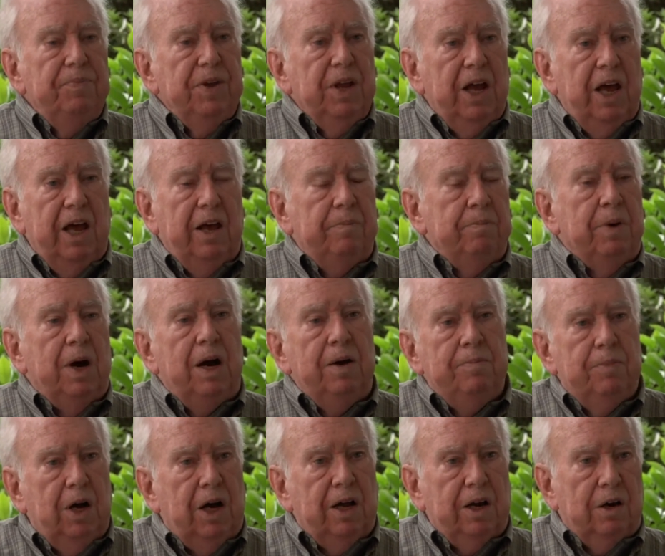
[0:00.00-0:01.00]
And my
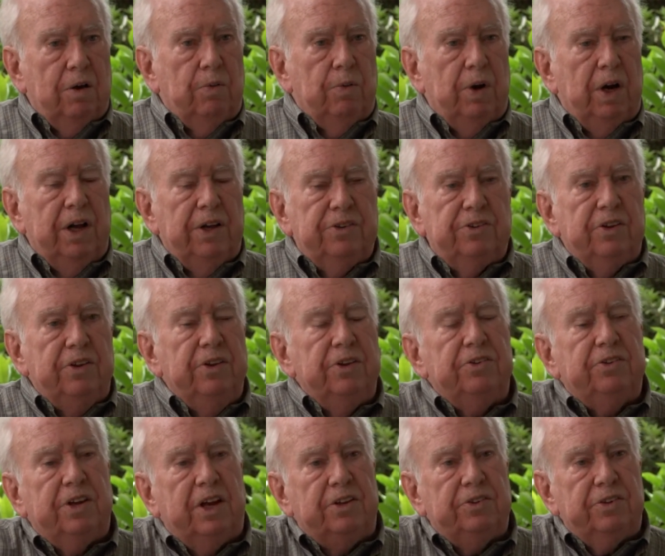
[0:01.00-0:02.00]
model was, and
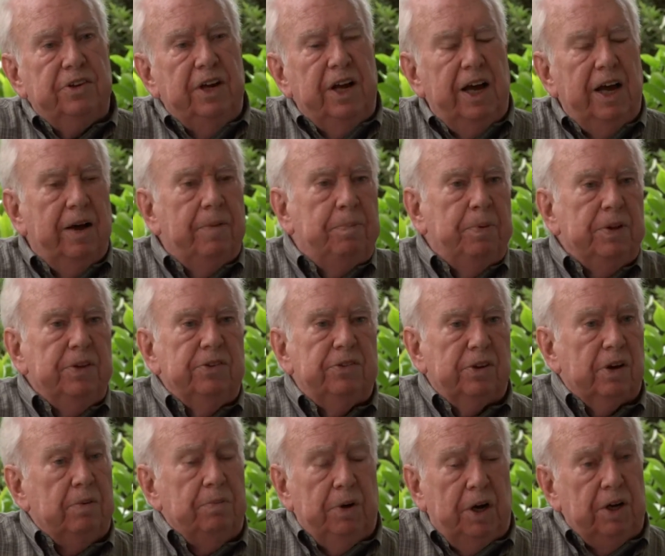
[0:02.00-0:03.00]
this hasn't happened
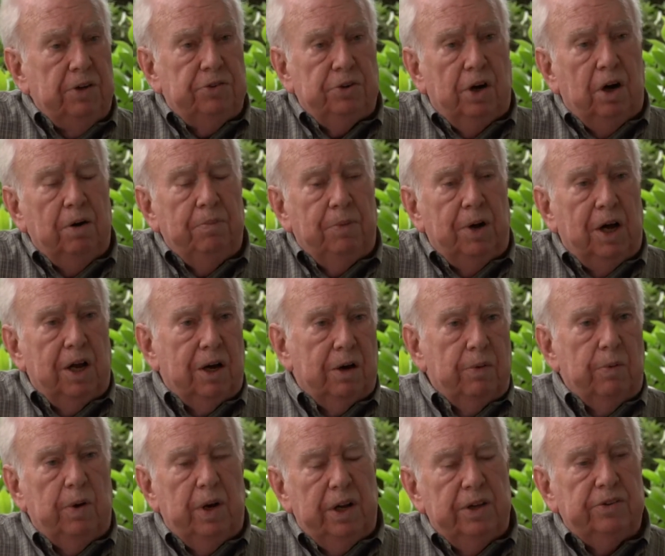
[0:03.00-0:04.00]
so much, our
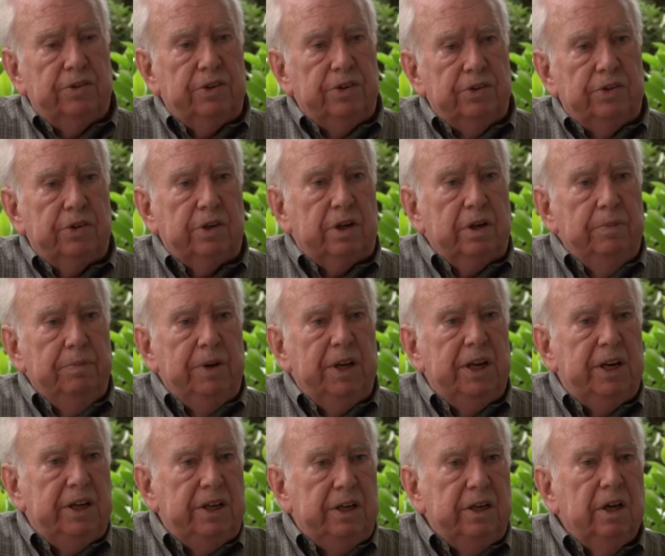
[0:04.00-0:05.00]
model was as a
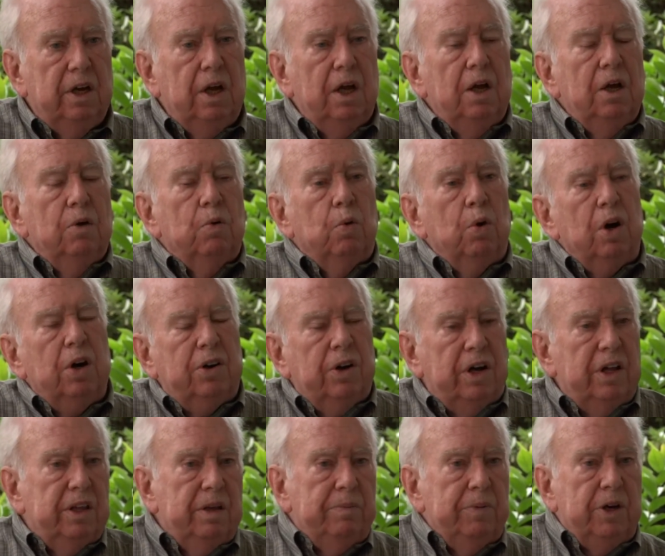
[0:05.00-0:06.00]
committee, work
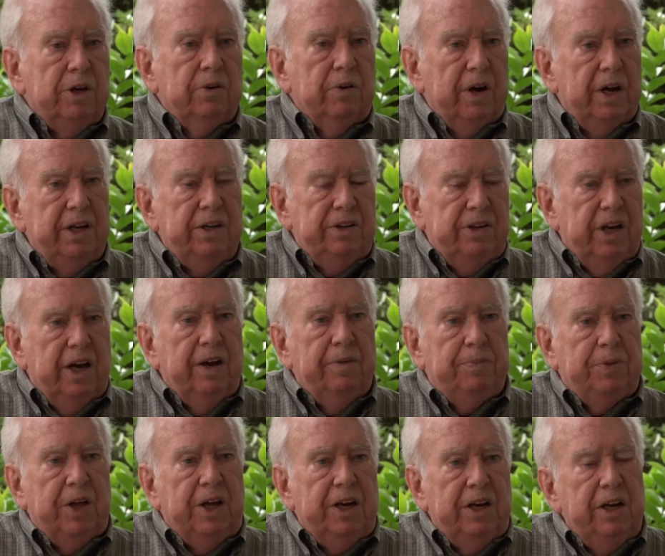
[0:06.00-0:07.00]
on them in great
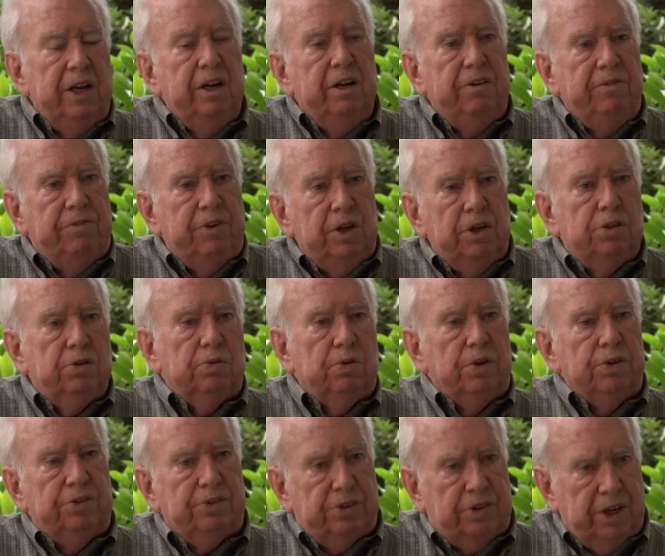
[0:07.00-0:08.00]
depth at
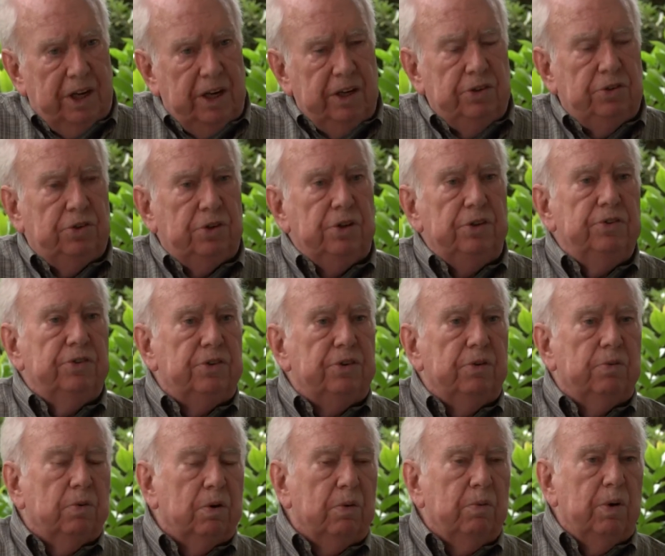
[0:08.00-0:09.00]
individual stations
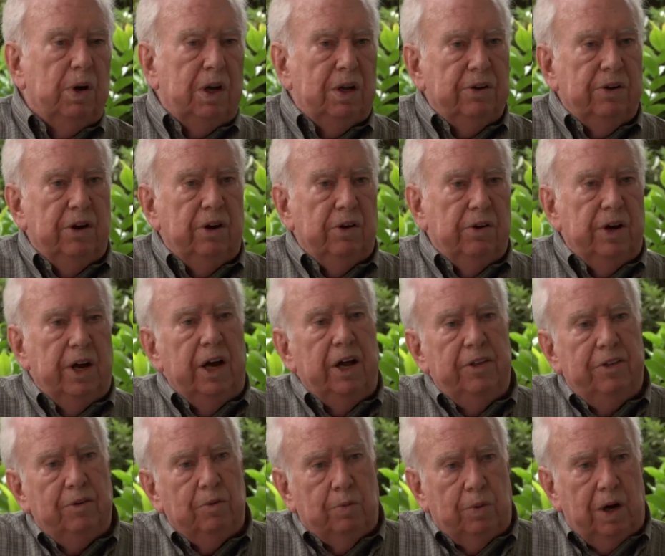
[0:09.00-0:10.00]
that were well known
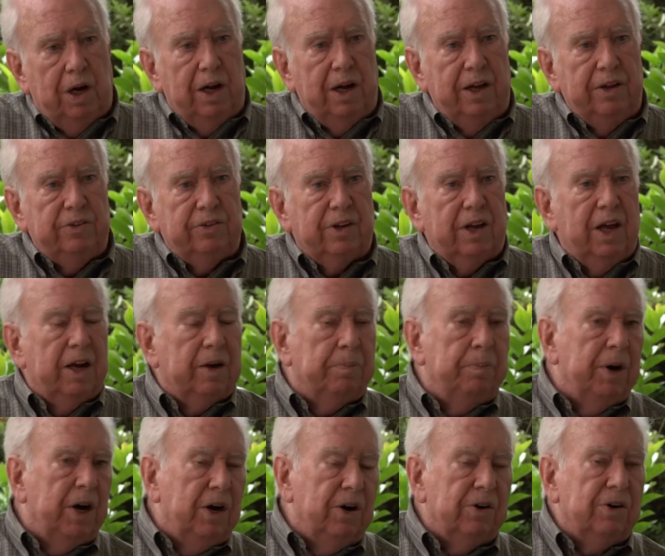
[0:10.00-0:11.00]
otherwise, like
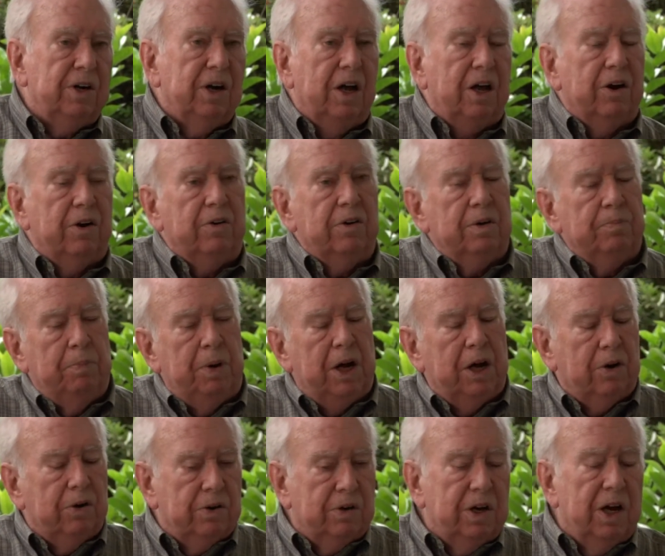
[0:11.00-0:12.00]
Barro,
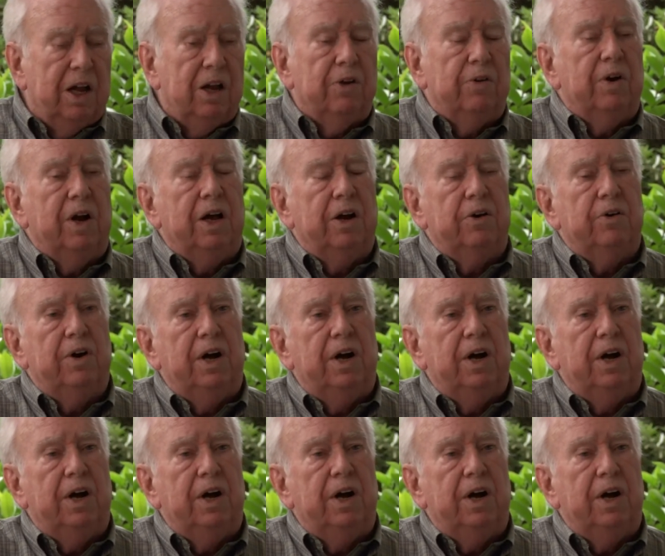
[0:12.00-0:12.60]
Colorado